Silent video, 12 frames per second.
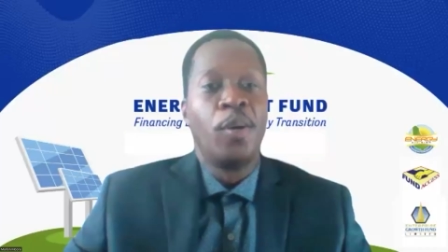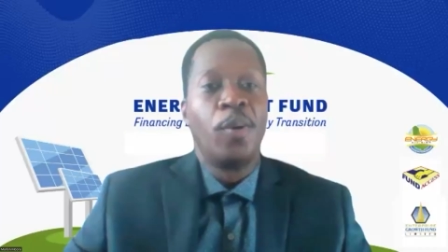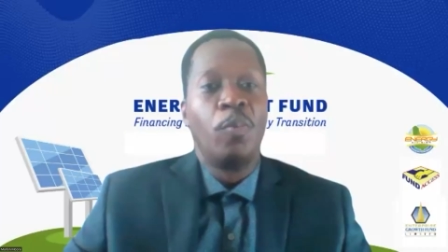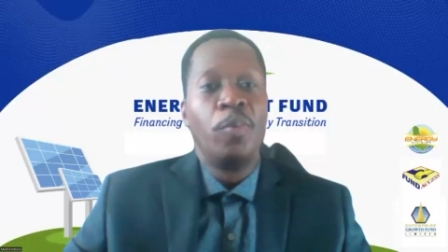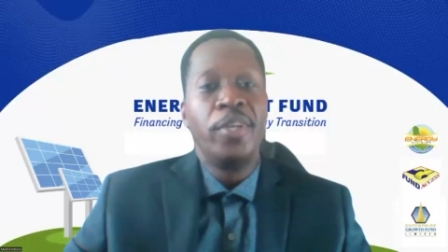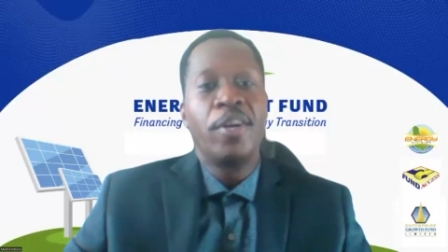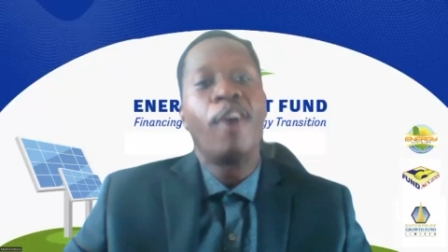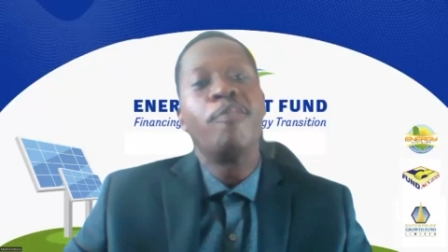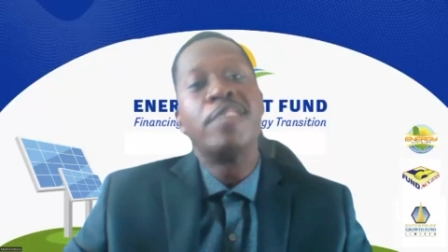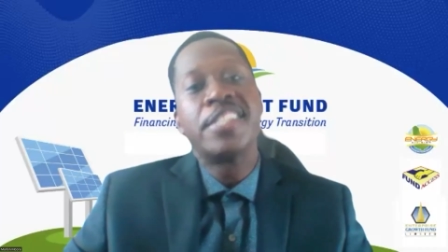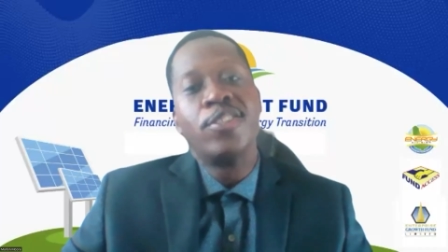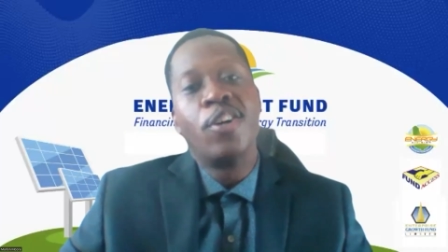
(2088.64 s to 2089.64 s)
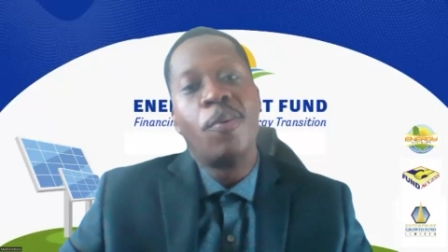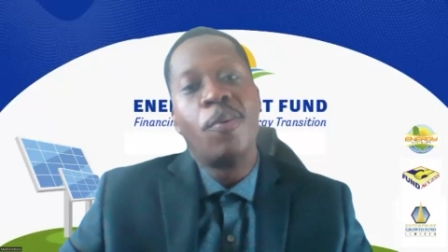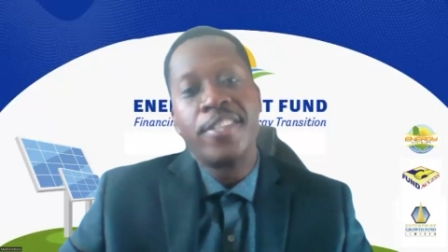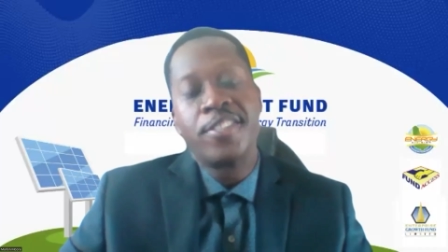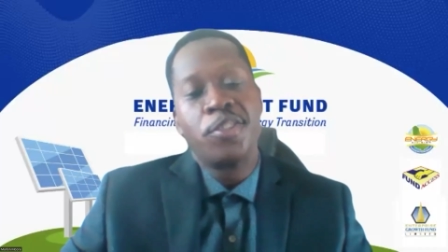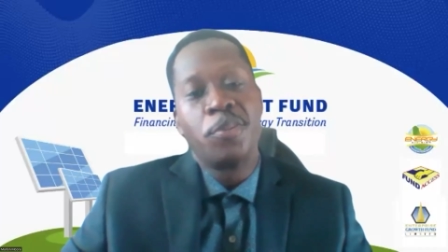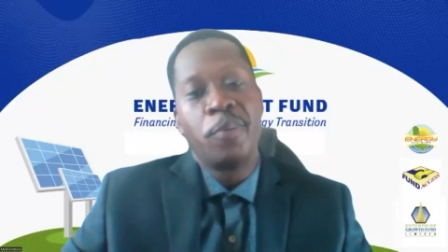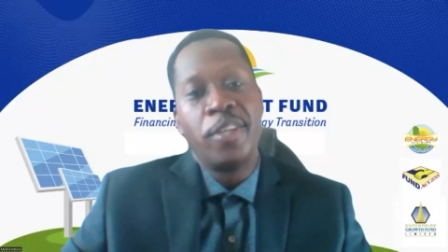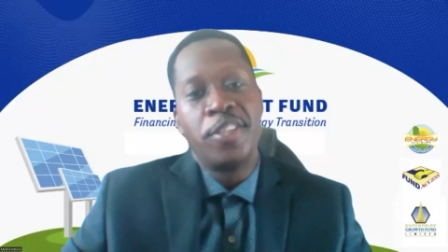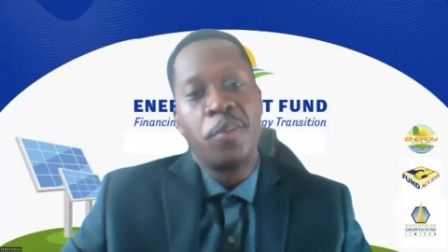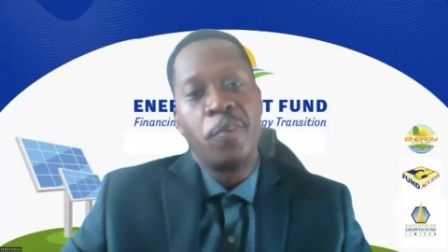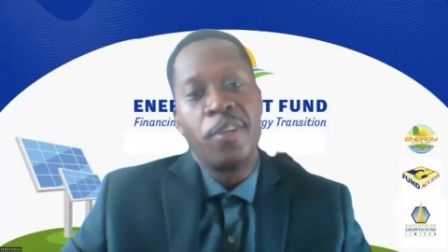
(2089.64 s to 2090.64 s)
we obviously don't want a
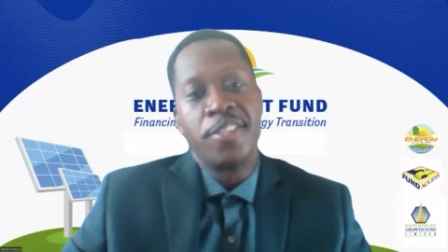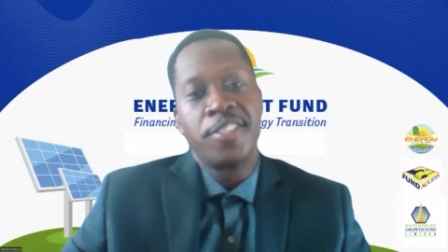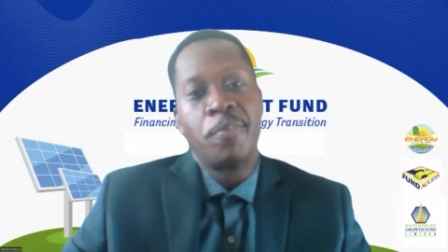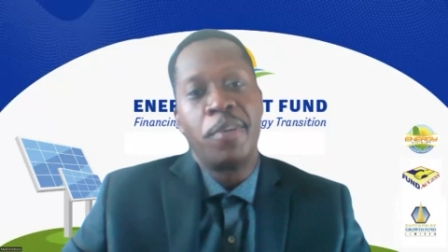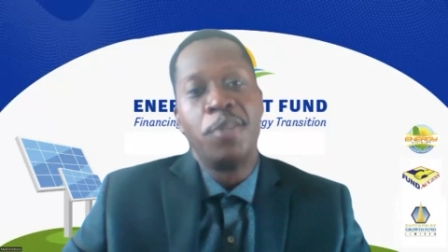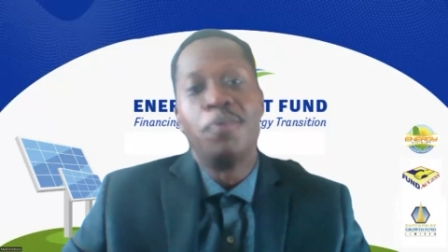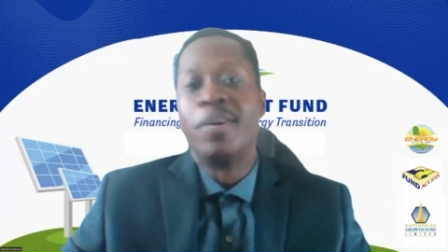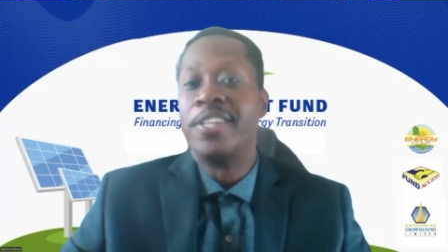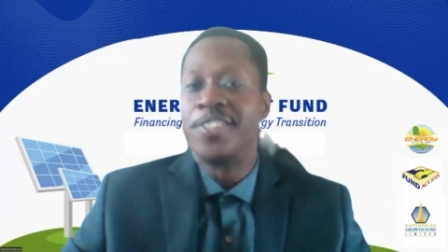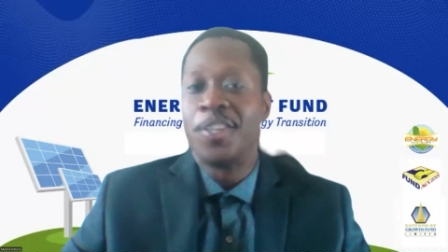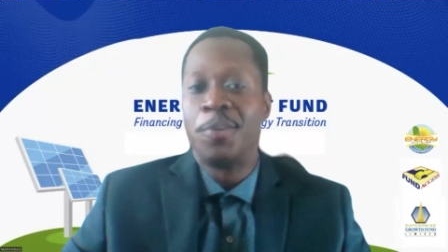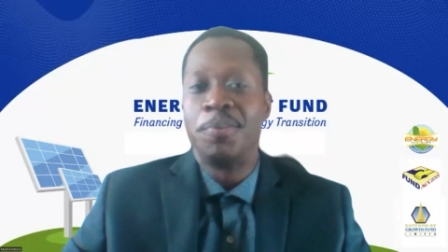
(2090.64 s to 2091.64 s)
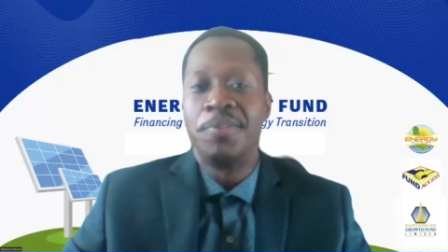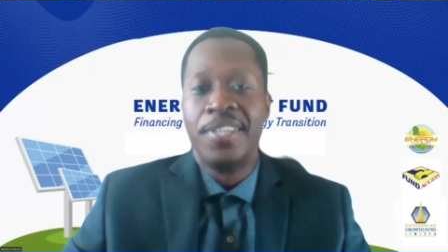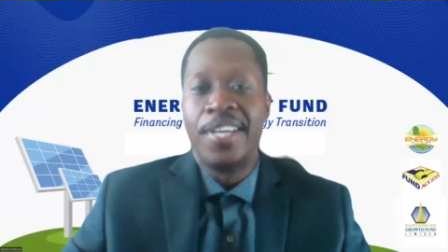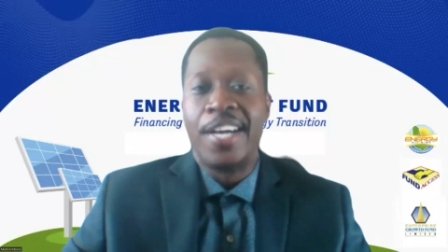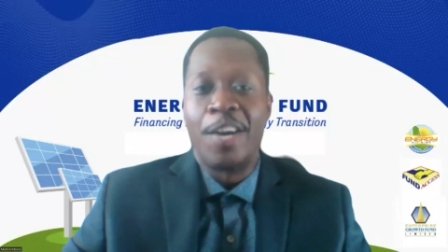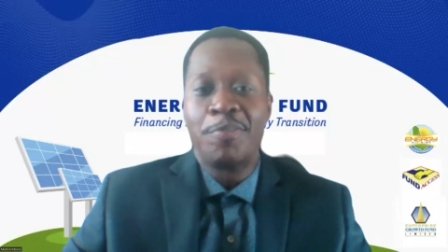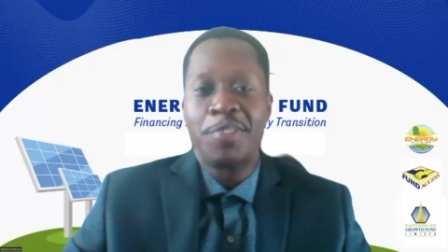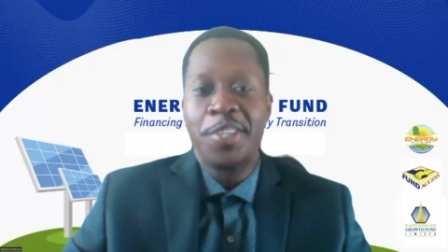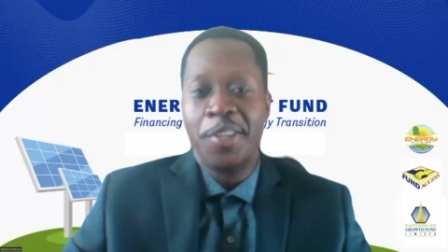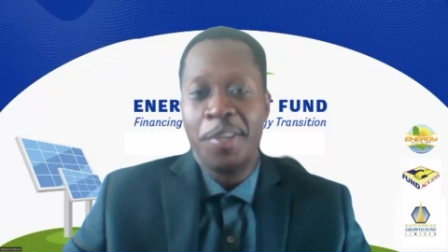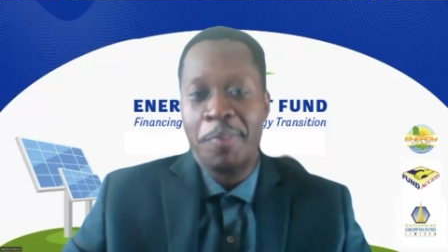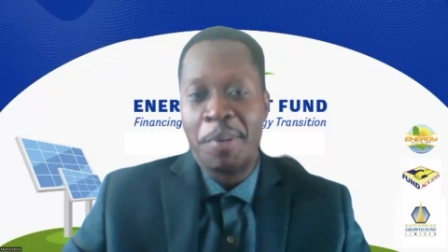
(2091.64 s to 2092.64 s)
situation where somebody runs out after
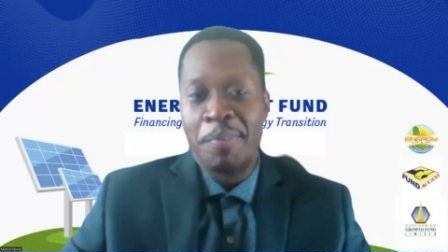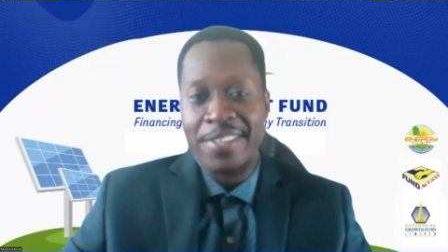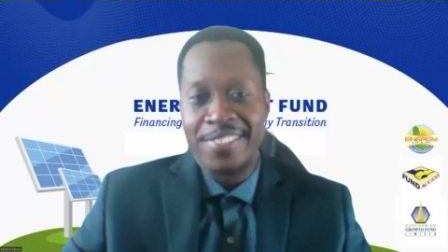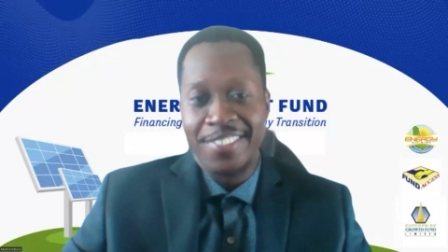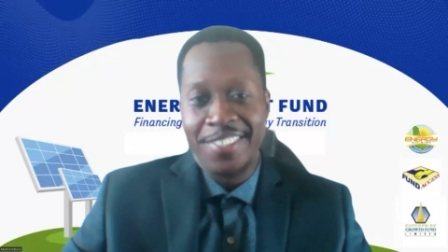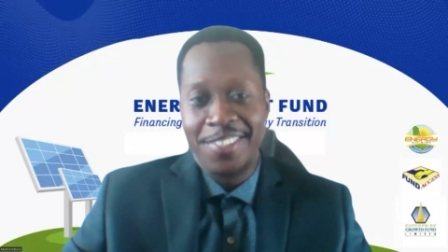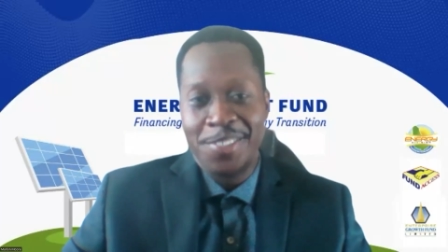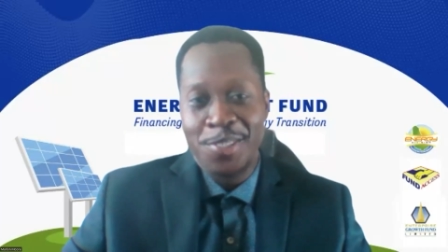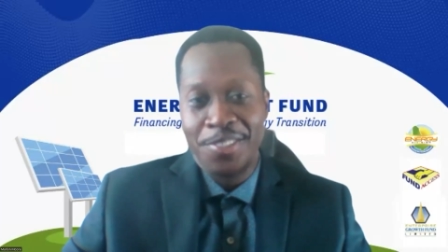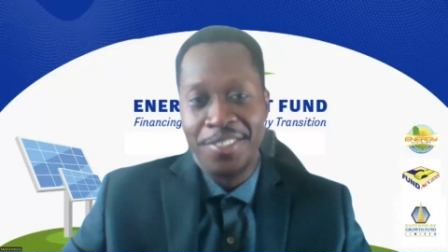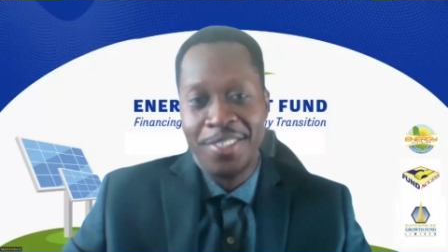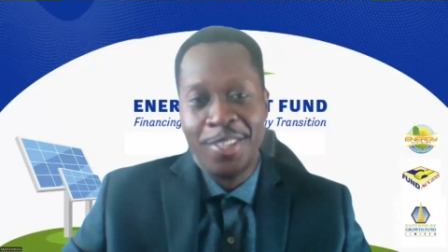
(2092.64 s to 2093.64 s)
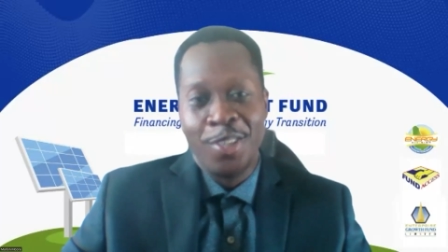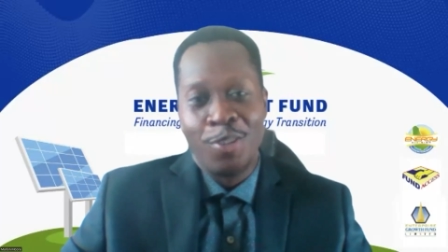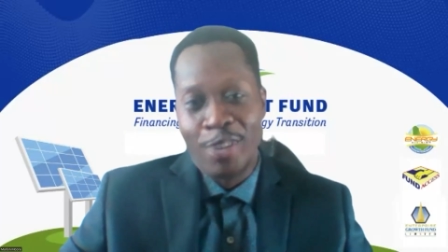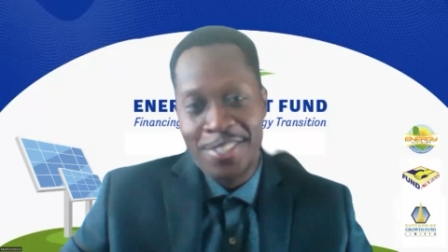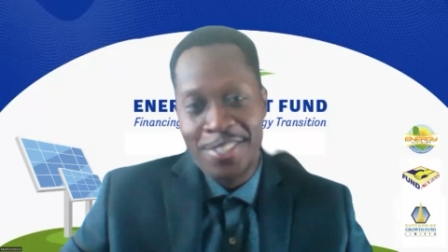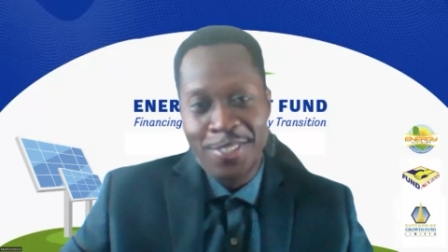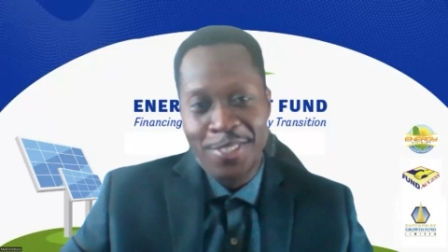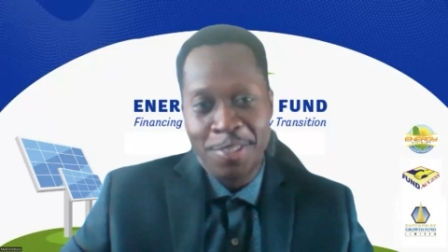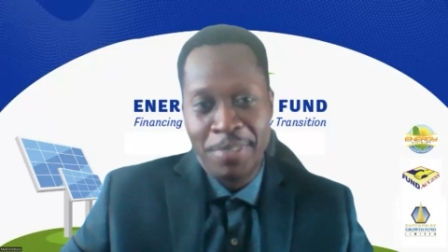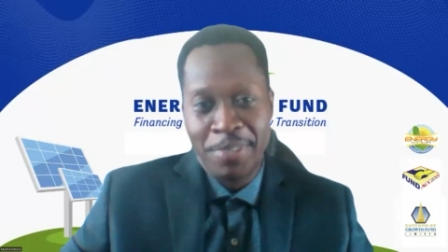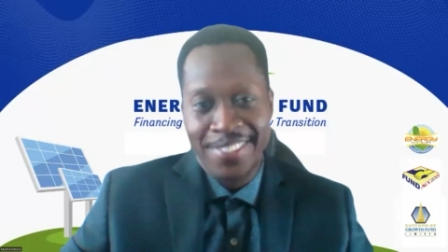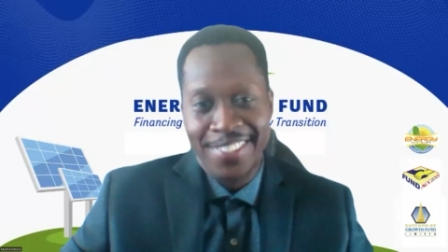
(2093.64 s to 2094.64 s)
hearing my presentation, registers a
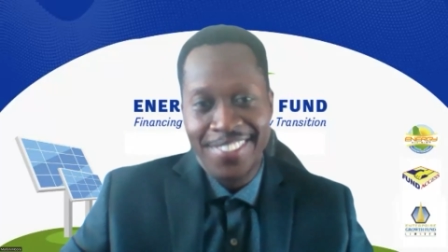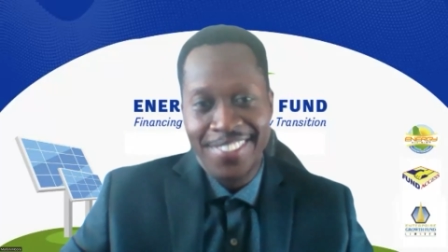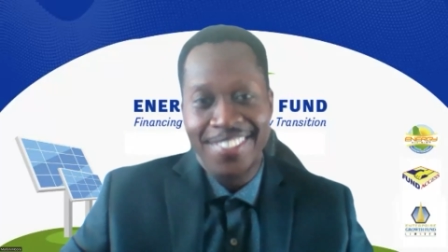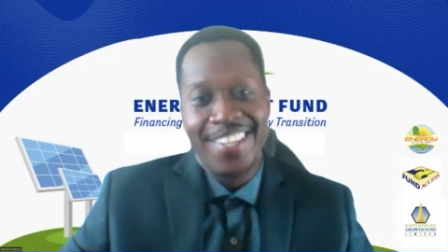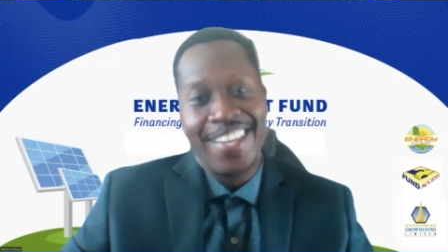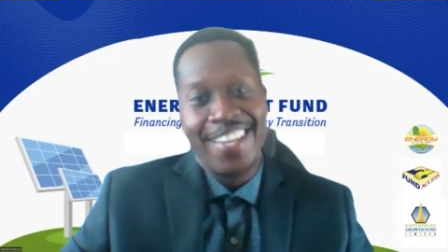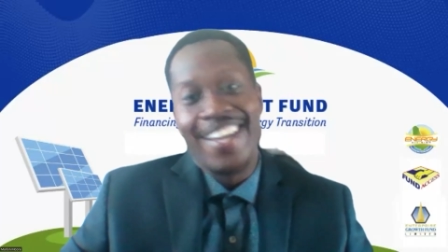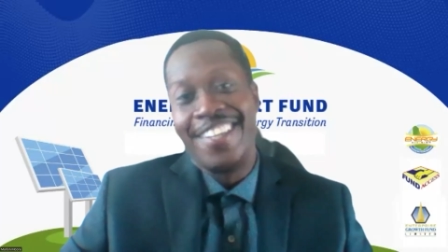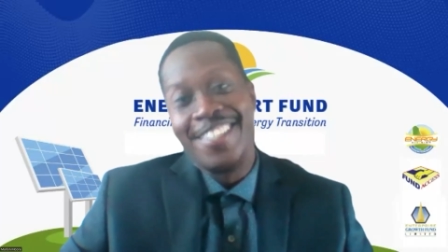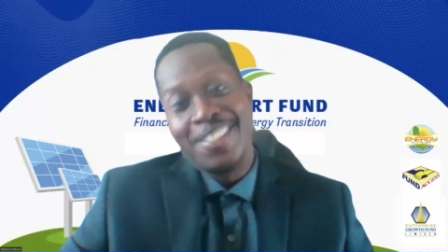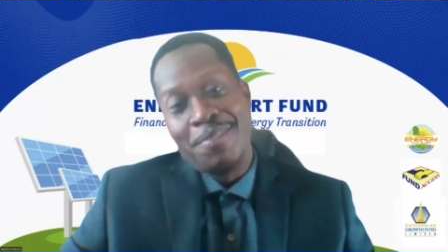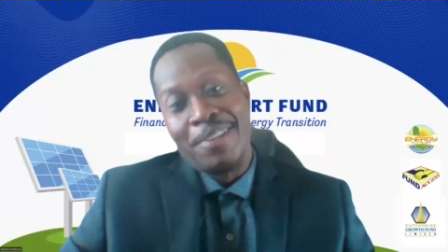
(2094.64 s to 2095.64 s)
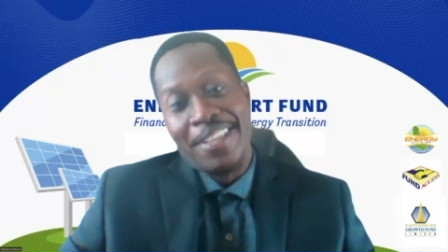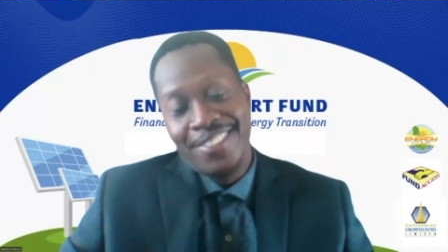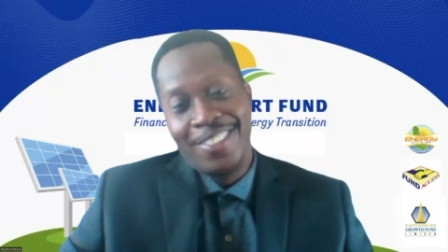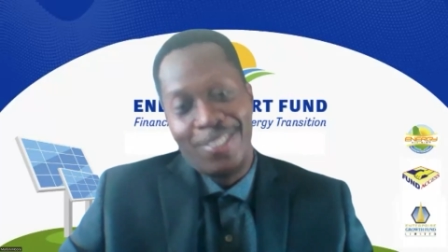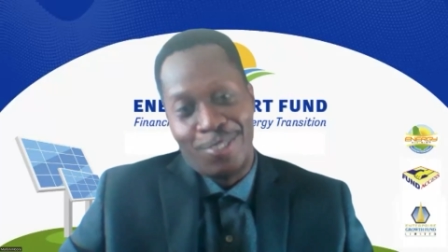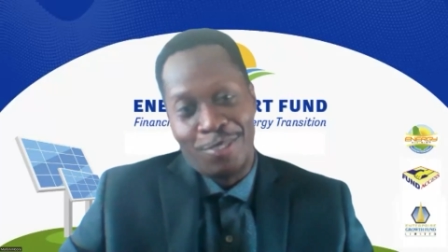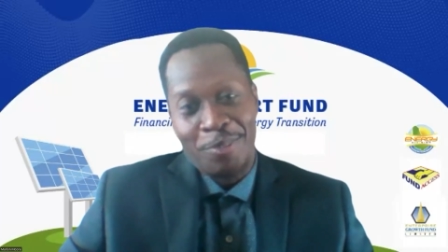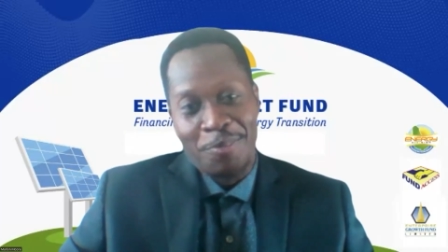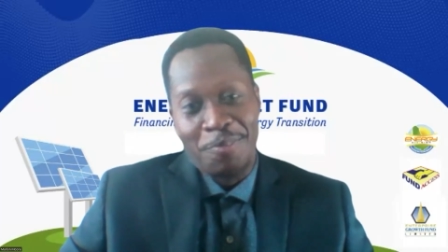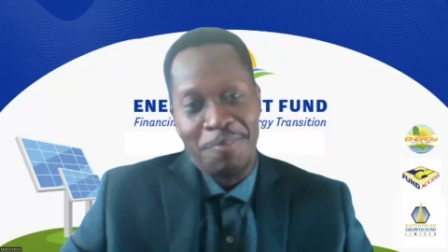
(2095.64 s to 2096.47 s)
business, and they say, well,